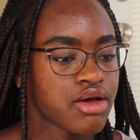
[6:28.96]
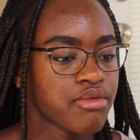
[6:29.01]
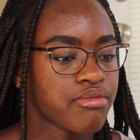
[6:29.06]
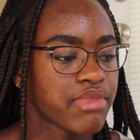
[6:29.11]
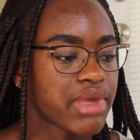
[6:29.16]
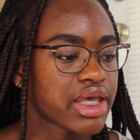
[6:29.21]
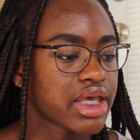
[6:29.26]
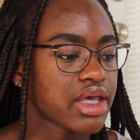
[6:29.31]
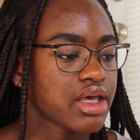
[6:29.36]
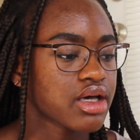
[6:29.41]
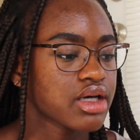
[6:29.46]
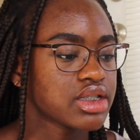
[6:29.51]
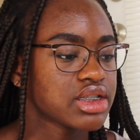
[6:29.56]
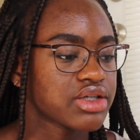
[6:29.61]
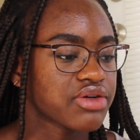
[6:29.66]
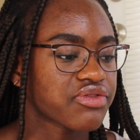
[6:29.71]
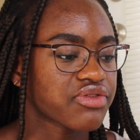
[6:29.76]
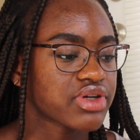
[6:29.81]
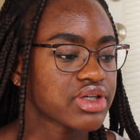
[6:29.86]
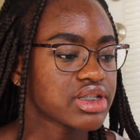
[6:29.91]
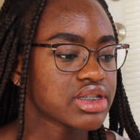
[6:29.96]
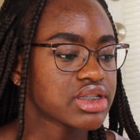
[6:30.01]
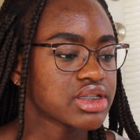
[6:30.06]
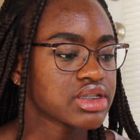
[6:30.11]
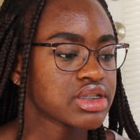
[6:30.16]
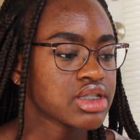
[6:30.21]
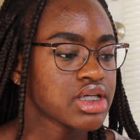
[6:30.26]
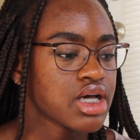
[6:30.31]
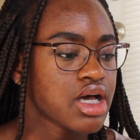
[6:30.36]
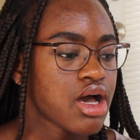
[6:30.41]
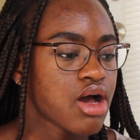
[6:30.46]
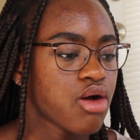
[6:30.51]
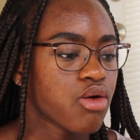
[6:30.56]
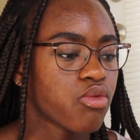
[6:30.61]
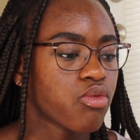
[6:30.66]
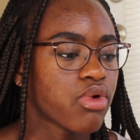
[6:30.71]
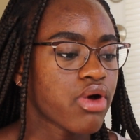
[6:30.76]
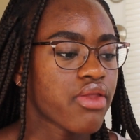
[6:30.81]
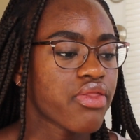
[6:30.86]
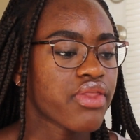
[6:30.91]
making a difference,
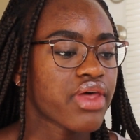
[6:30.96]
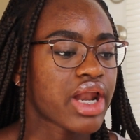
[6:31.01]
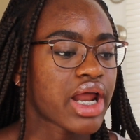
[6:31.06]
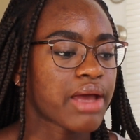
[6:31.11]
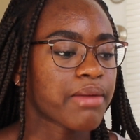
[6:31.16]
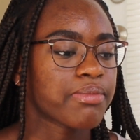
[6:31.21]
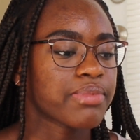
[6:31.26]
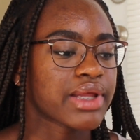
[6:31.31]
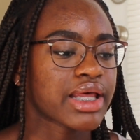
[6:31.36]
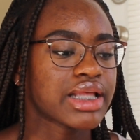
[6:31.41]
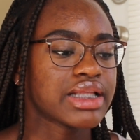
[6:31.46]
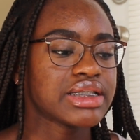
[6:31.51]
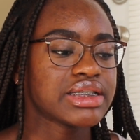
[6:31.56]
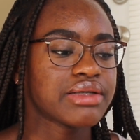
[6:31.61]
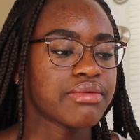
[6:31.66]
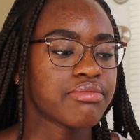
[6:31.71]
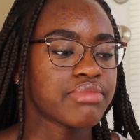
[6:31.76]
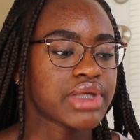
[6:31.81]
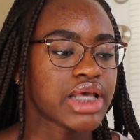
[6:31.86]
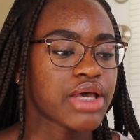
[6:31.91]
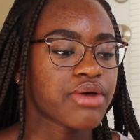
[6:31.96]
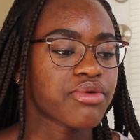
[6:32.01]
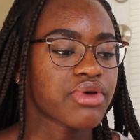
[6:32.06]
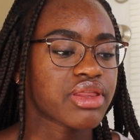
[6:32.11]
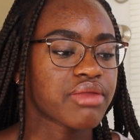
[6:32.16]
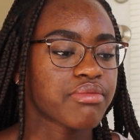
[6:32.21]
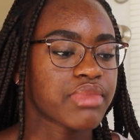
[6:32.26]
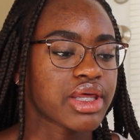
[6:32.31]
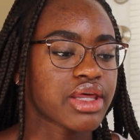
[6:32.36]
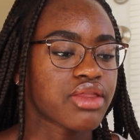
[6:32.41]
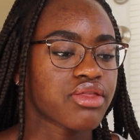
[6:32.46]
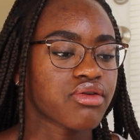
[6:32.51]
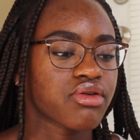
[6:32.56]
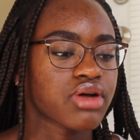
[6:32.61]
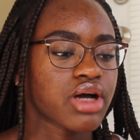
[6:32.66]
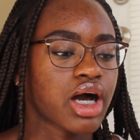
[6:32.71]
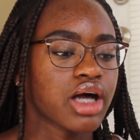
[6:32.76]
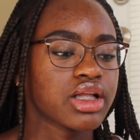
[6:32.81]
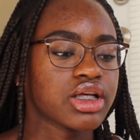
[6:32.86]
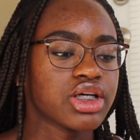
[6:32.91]
one that I plan to take with me through
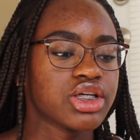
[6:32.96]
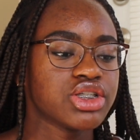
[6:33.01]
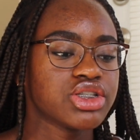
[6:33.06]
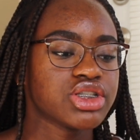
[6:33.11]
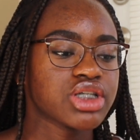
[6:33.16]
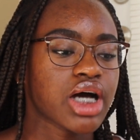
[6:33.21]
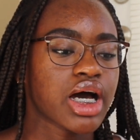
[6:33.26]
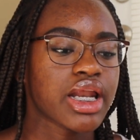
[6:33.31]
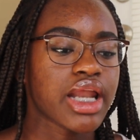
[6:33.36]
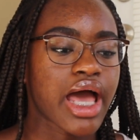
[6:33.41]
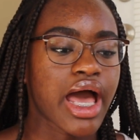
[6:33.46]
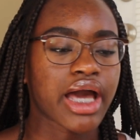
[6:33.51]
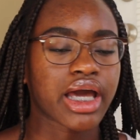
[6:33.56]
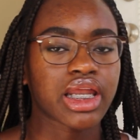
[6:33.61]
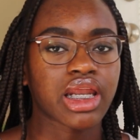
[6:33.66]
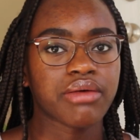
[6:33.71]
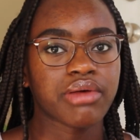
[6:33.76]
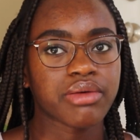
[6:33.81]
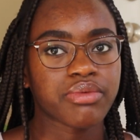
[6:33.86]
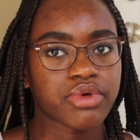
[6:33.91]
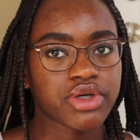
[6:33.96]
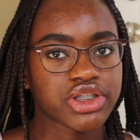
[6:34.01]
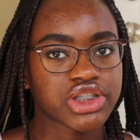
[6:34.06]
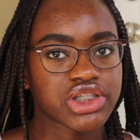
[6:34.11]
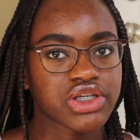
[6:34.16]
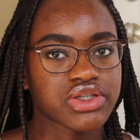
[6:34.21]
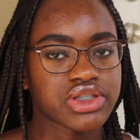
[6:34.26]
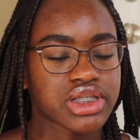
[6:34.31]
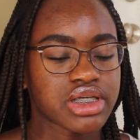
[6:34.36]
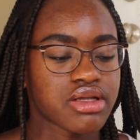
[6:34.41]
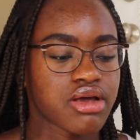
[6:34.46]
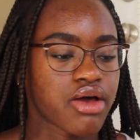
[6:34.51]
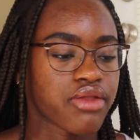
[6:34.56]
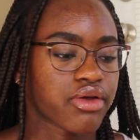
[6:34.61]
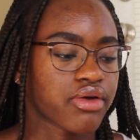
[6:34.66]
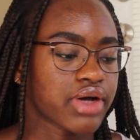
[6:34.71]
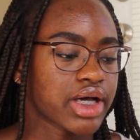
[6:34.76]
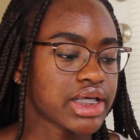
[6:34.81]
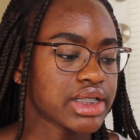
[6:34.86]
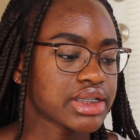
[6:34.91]
college on academic pursuits and
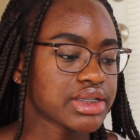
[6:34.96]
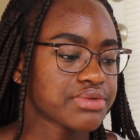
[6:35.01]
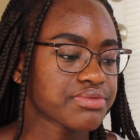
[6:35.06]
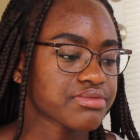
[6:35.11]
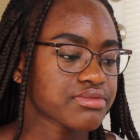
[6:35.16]
otherwise.